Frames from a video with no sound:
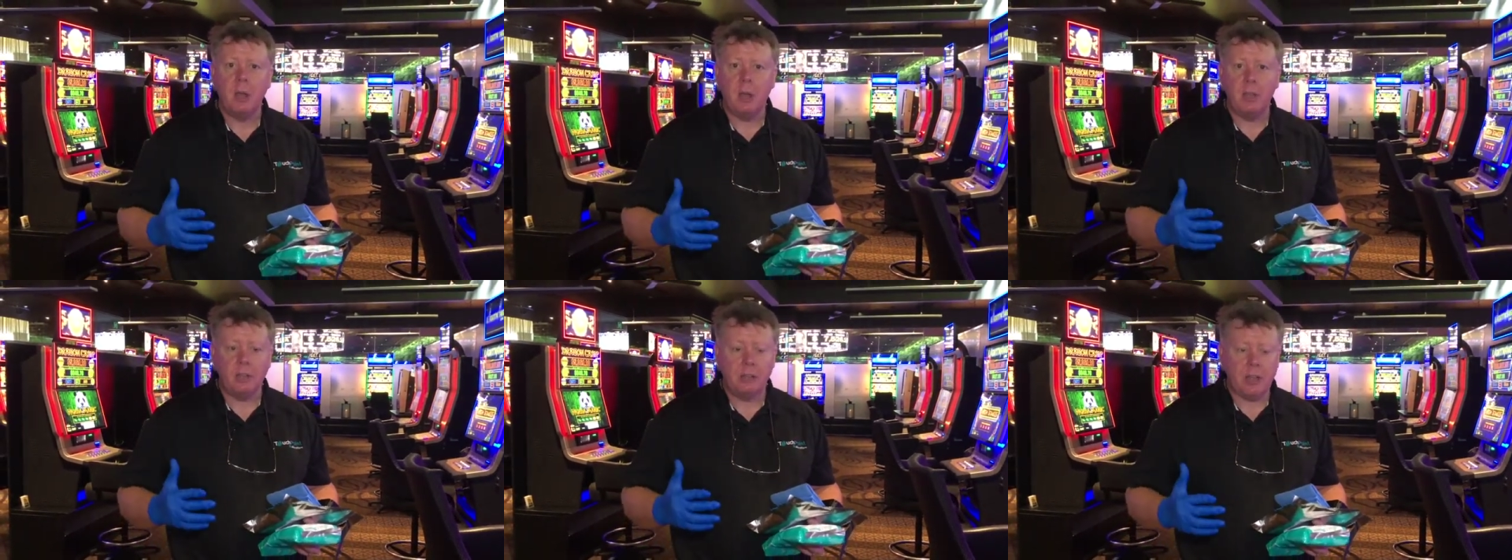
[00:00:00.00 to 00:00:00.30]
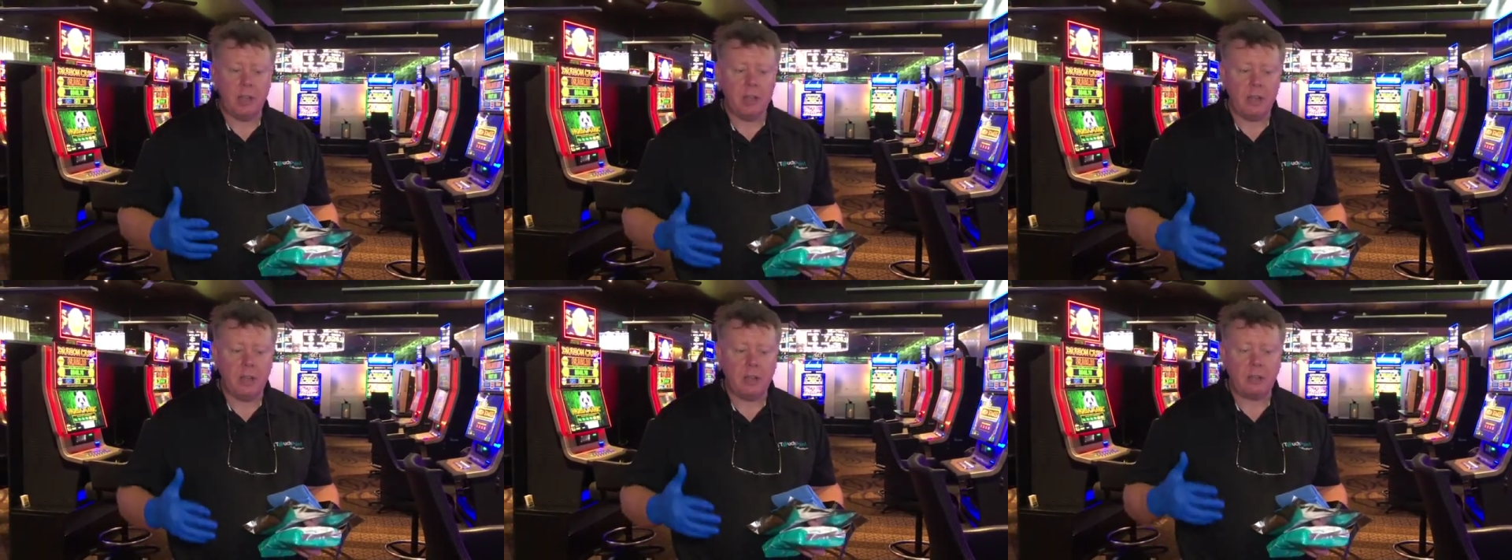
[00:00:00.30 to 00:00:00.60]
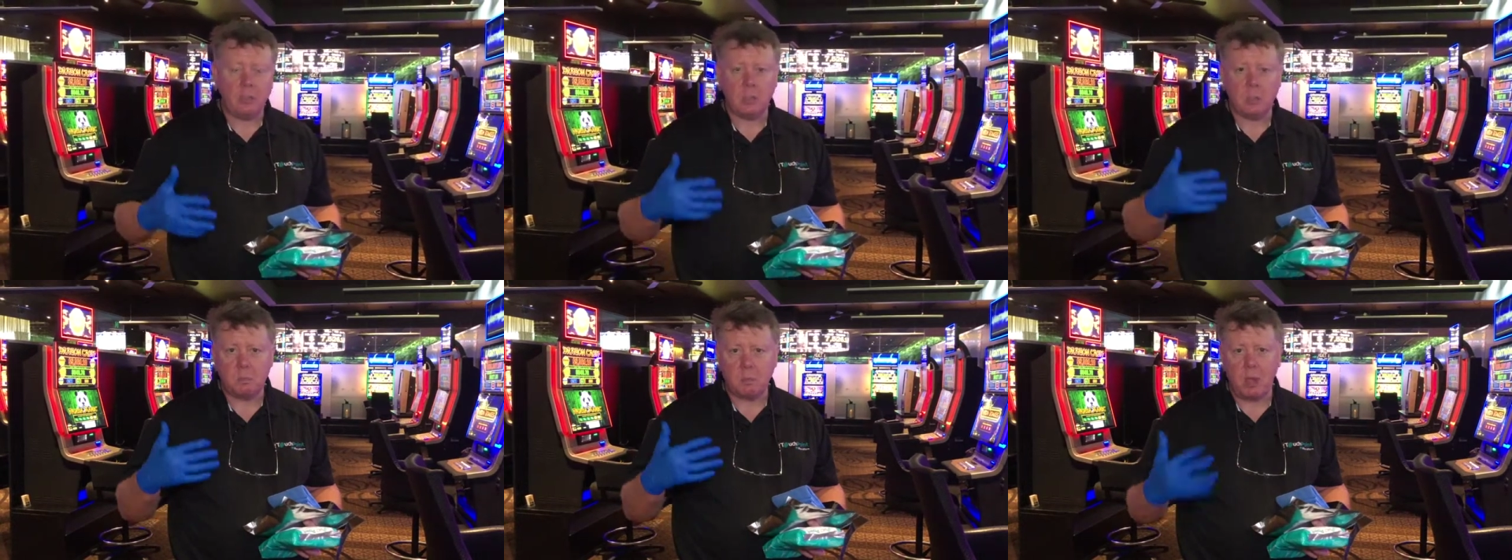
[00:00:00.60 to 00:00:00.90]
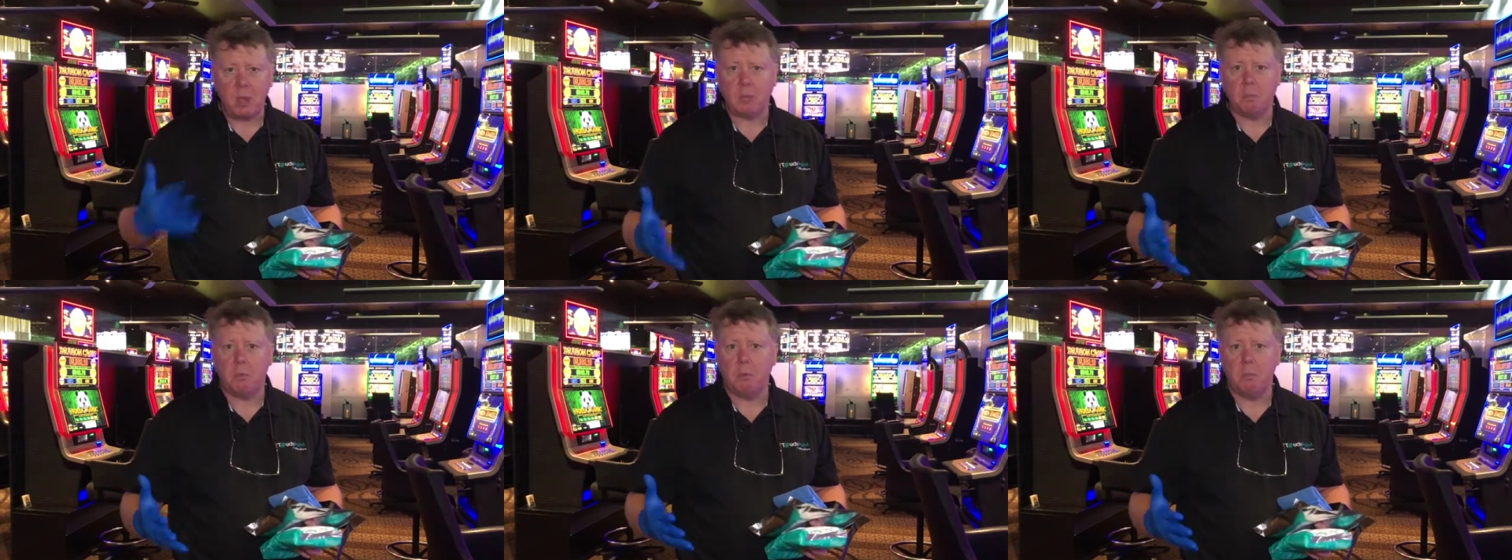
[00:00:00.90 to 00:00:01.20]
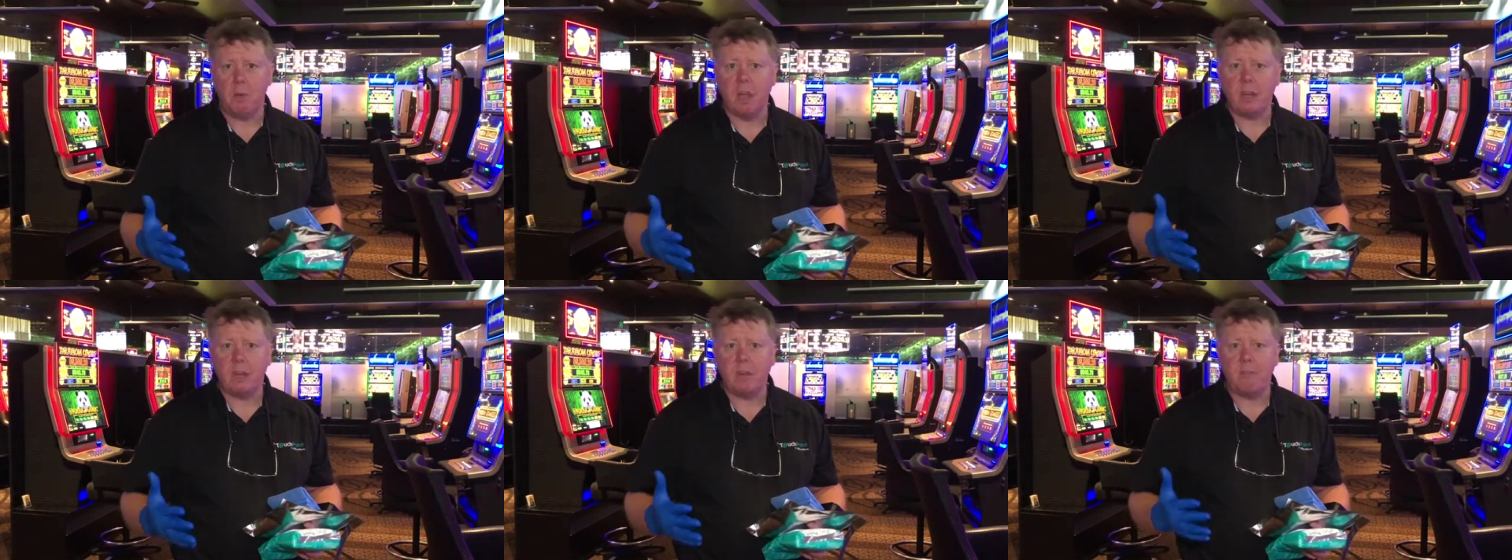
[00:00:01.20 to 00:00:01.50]
The disposable
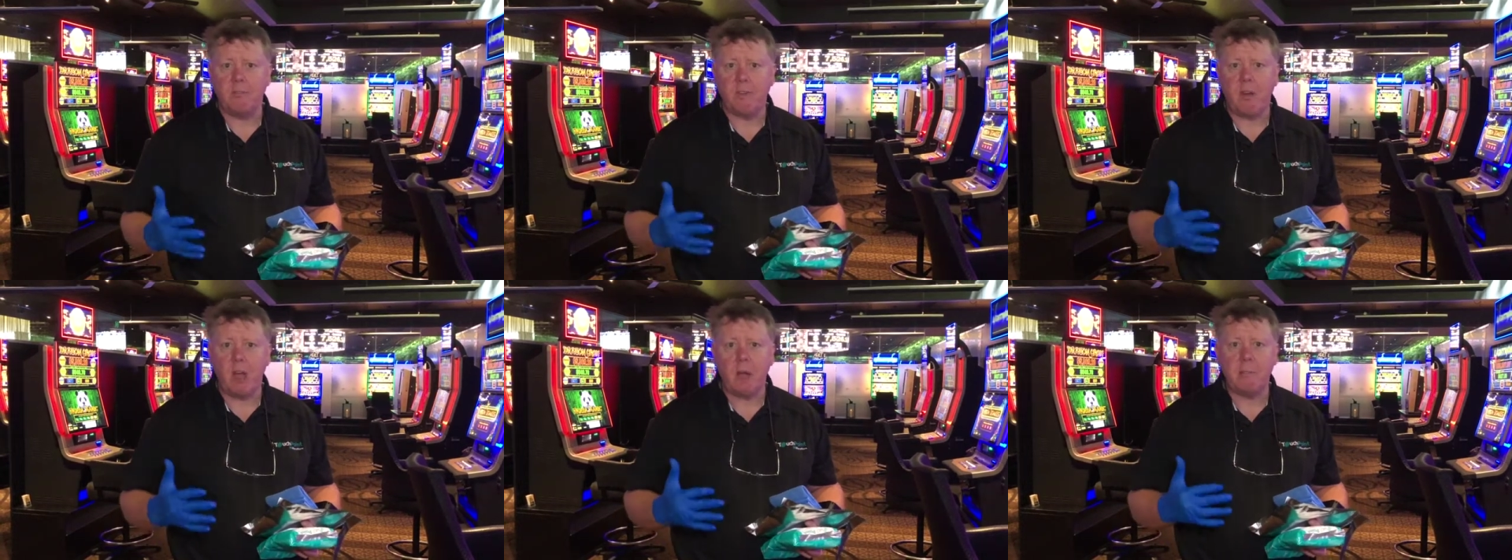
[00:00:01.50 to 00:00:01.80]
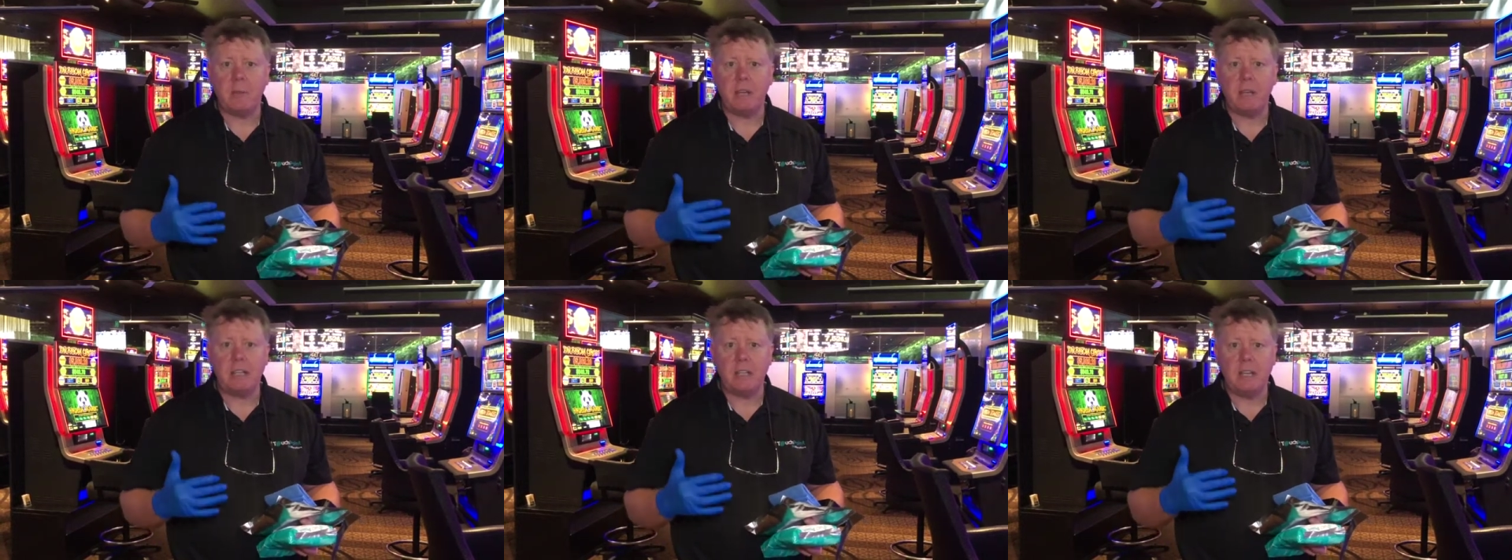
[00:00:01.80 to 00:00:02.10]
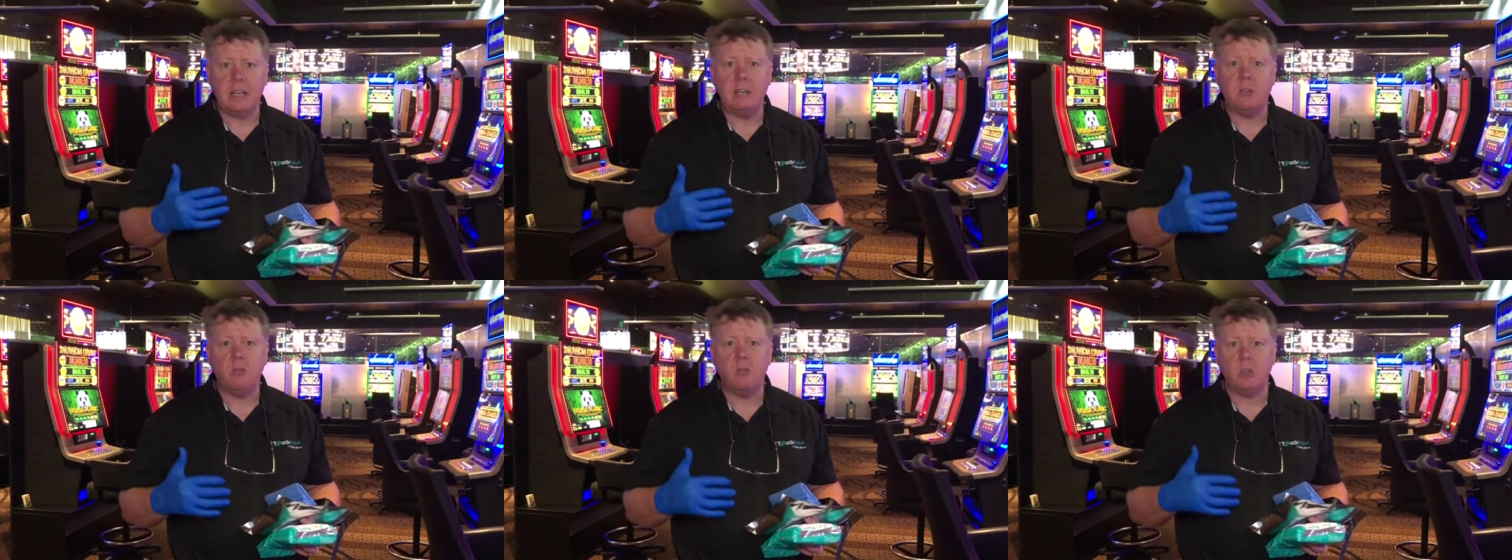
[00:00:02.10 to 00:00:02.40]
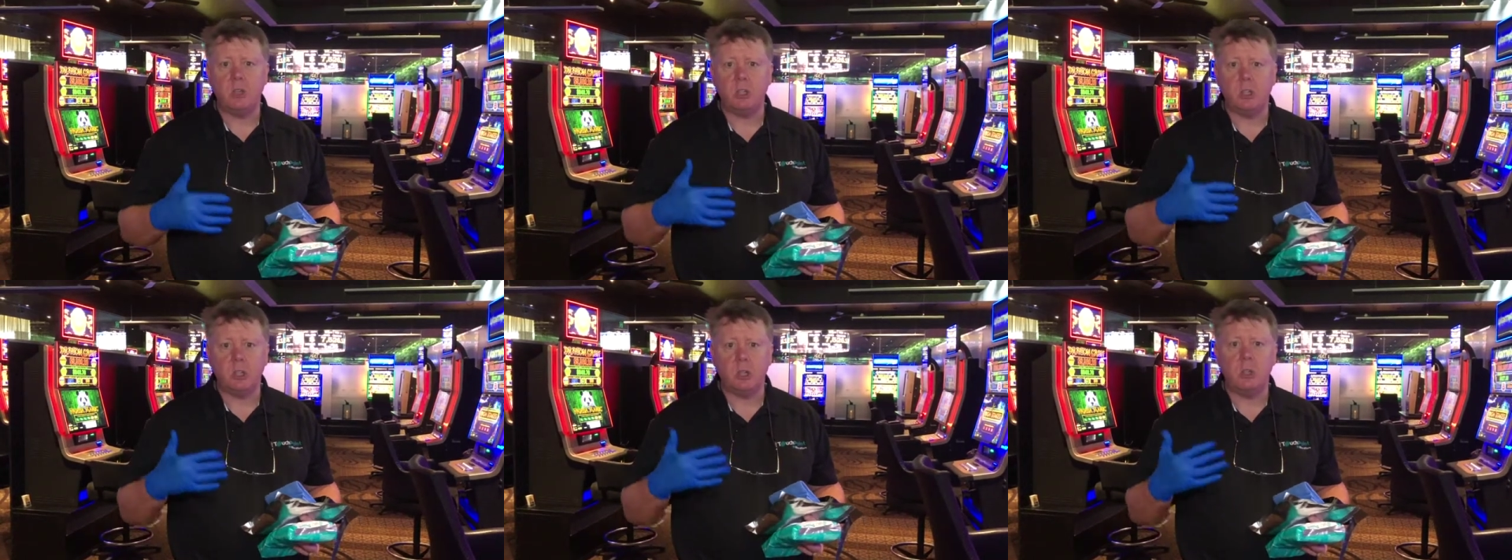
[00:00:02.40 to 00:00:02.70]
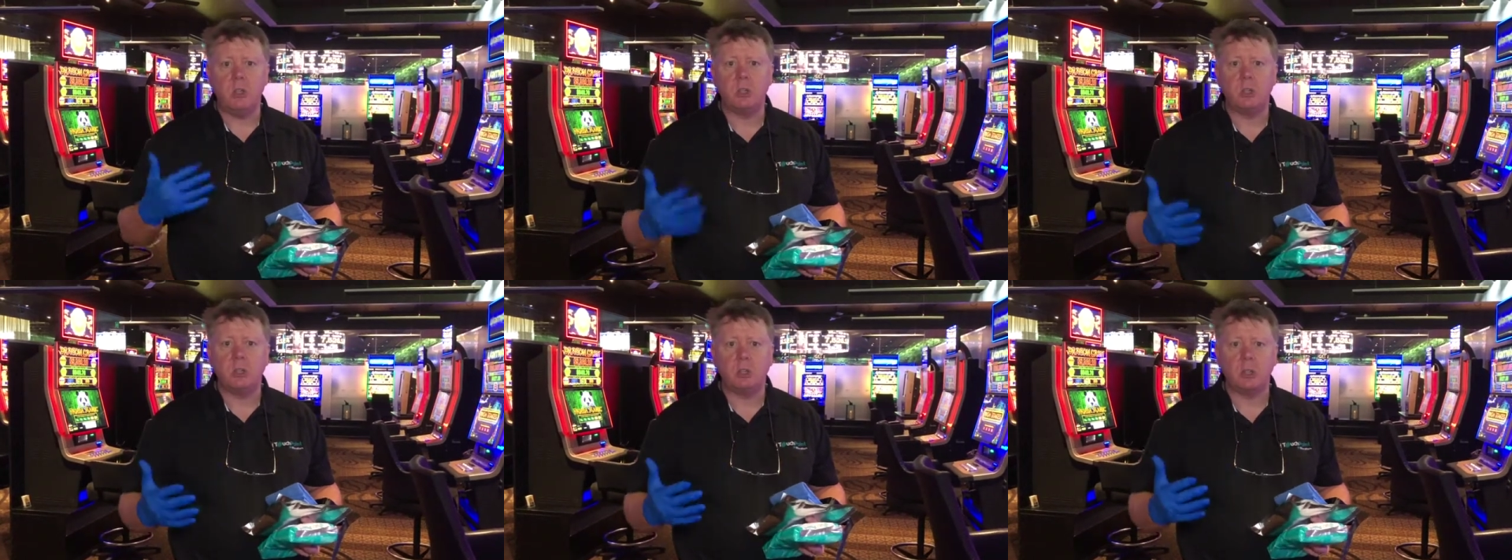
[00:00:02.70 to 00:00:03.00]
microfiber did
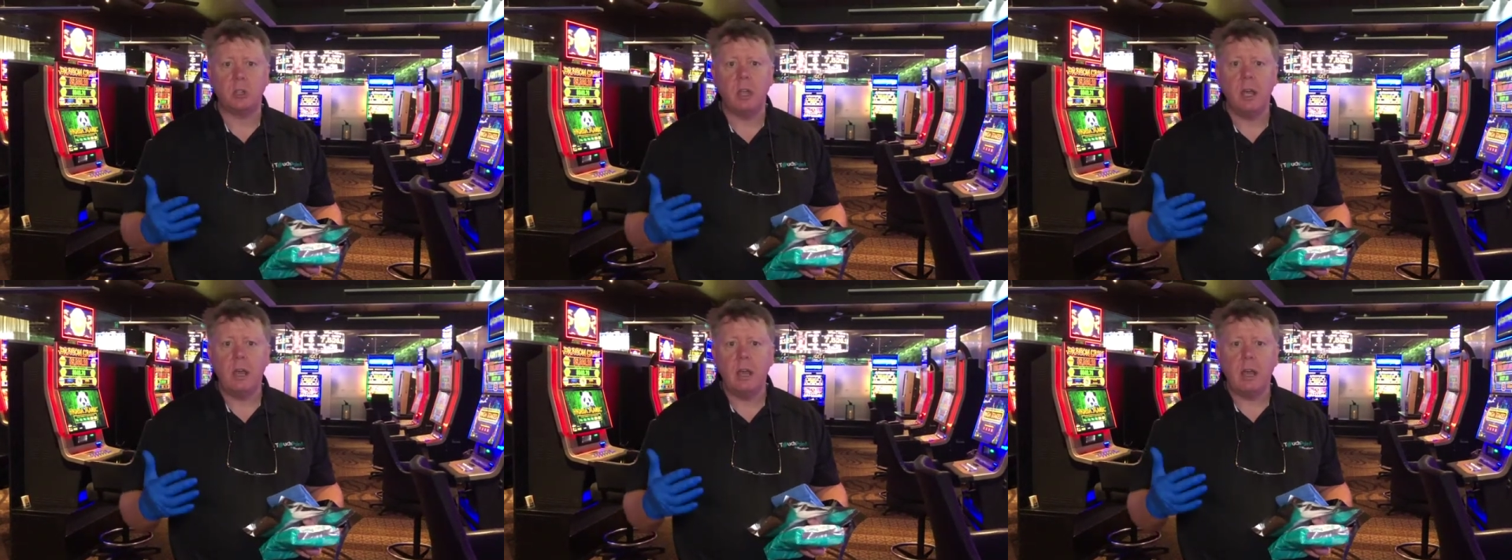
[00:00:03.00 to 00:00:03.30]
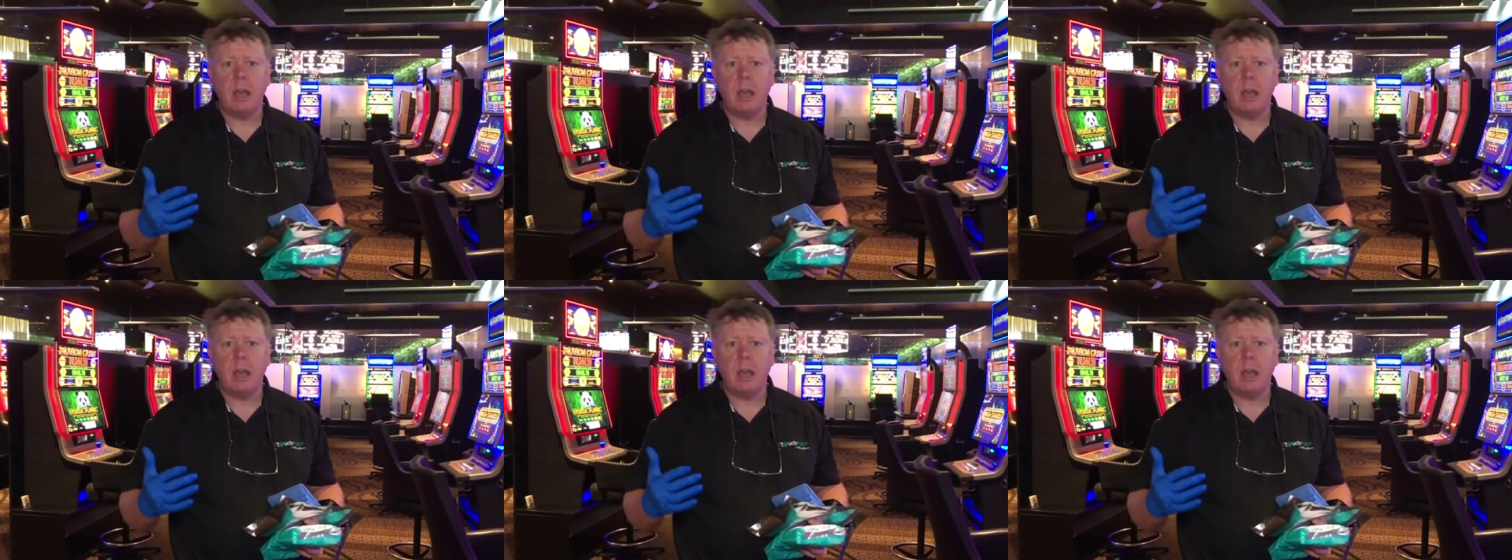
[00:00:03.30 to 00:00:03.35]
reduce